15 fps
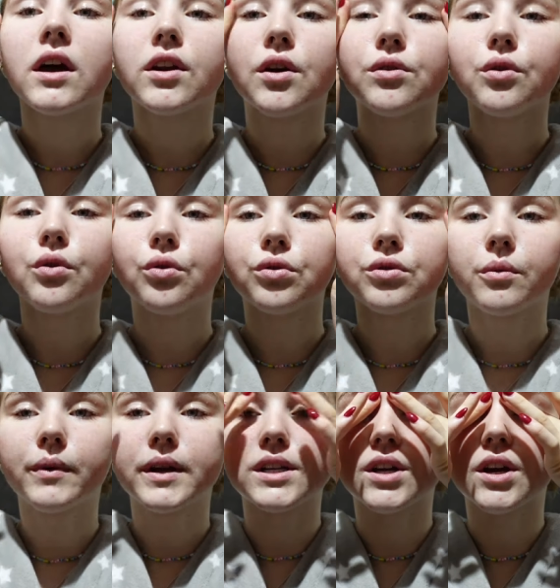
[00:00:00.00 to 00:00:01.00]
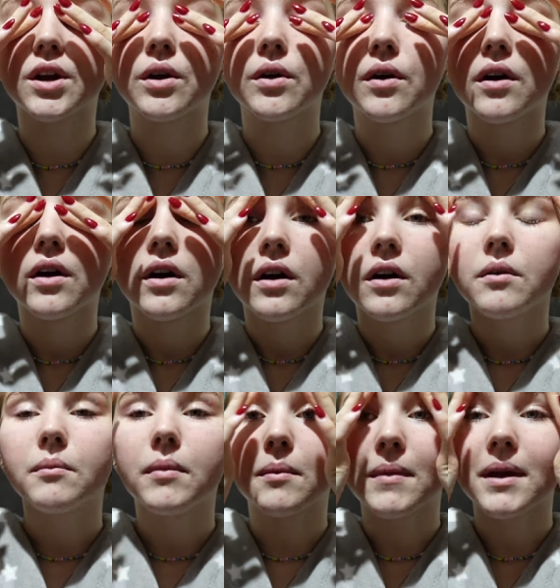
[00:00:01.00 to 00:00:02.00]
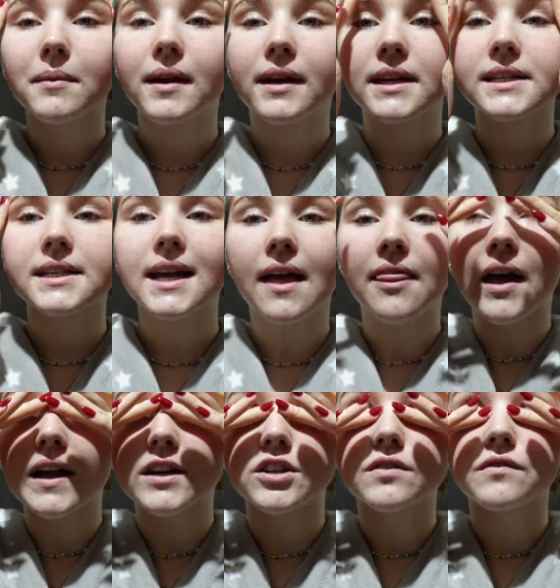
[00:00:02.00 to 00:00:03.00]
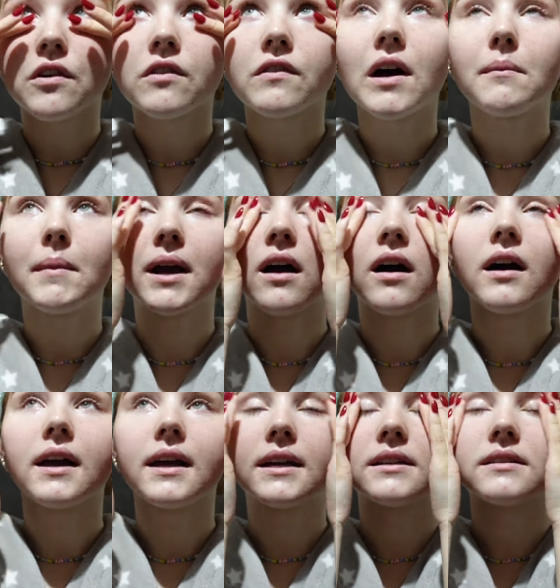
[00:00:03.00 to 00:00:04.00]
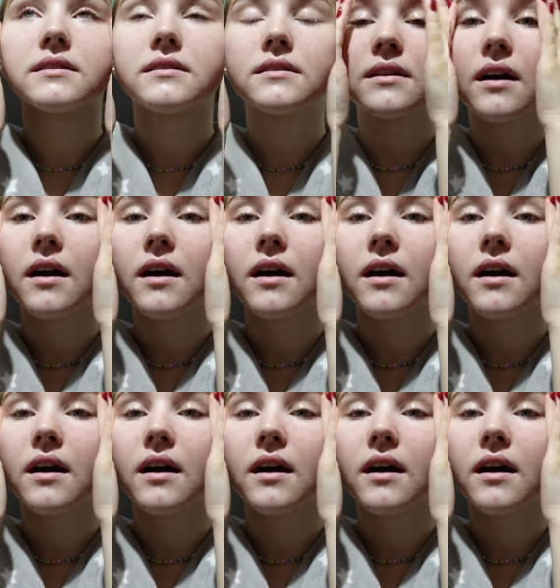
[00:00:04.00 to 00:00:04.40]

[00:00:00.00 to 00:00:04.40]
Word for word: I know The Ordinary do, but maybe I need to get that just for around my eyes.